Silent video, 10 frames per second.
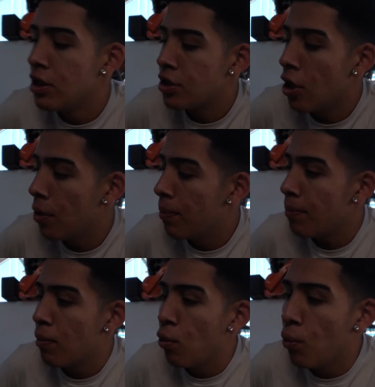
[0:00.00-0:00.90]
So
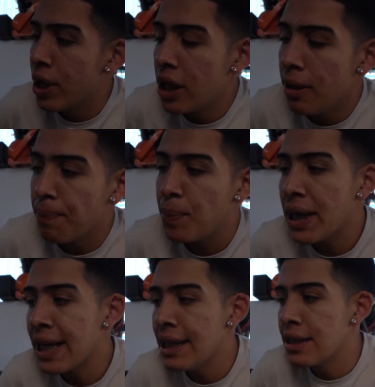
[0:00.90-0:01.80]
one of the
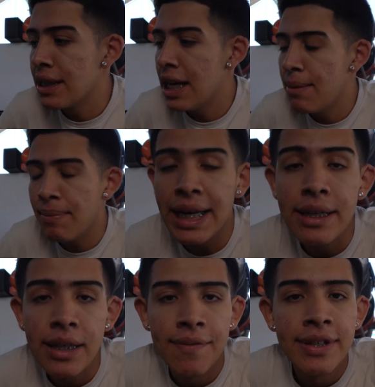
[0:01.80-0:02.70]
biggest and main
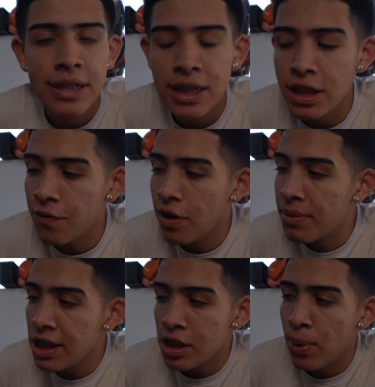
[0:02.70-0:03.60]
differences from
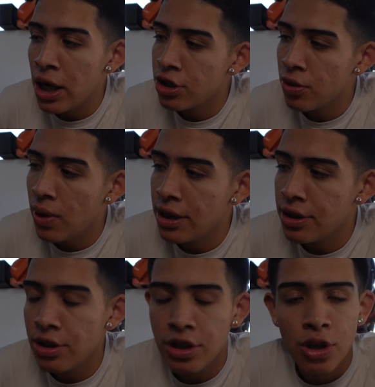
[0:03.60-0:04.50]
these pressure
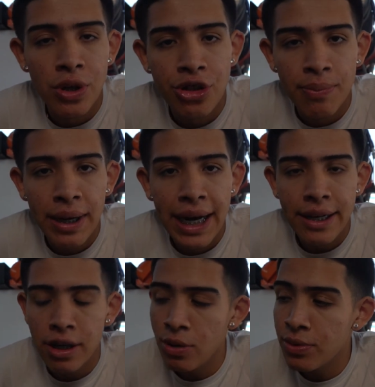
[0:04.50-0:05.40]
washers to what you're buying
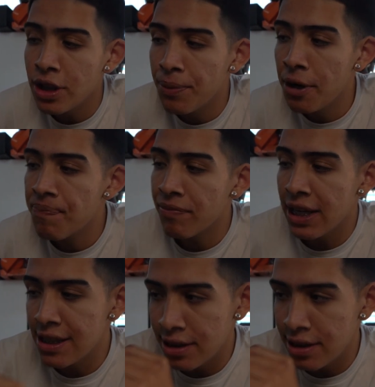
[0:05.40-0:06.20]
at Home Depot is